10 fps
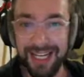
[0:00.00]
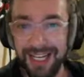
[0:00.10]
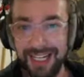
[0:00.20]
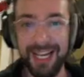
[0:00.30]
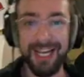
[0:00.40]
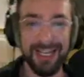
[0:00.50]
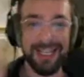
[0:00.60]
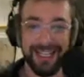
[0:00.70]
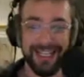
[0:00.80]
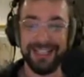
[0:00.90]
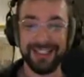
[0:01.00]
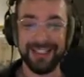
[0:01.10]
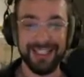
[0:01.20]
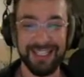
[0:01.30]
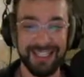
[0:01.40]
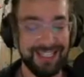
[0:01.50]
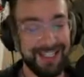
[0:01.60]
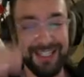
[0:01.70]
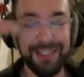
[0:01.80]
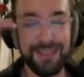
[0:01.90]
Yeah. It's
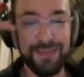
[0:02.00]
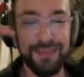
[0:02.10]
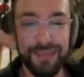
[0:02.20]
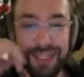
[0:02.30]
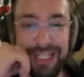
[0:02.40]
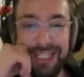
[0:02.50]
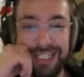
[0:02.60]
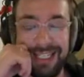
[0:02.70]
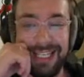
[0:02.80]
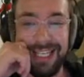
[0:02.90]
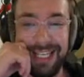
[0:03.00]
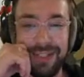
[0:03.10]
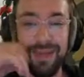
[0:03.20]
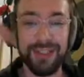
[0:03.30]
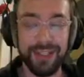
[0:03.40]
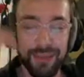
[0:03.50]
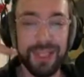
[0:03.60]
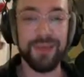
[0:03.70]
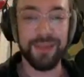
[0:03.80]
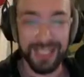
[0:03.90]
pretty, especially
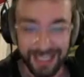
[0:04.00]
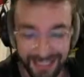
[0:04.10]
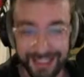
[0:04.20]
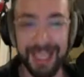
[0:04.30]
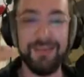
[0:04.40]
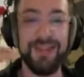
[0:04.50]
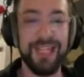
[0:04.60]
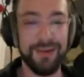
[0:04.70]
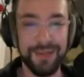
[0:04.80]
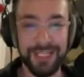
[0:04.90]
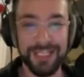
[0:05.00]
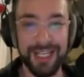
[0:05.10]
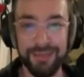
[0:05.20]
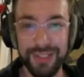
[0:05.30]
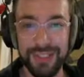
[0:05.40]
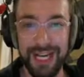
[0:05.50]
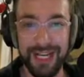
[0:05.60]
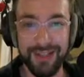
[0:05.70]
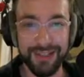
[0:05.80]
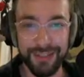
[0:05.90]
when you're playing the same thing with the same
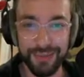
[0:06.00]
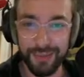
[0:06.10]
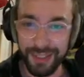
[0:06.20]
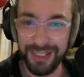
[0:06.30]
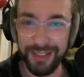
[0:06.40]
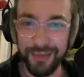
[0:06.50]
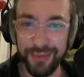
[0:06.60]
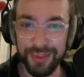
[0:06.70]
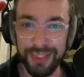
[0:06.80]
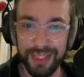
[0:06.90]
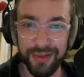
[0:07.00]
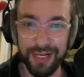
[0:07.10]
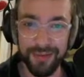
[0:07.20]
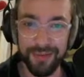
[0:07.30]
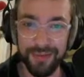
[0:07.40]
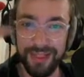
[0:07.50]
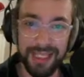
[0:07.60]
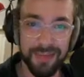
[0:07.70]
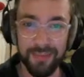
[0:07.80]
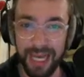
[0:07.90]
style. It's really cool to hear how
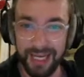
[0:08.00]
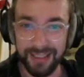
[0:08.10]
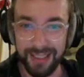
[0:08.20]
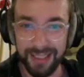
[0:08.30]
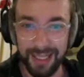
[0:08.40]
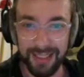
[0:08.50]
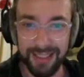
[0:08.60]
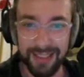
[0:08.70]
the impact on that.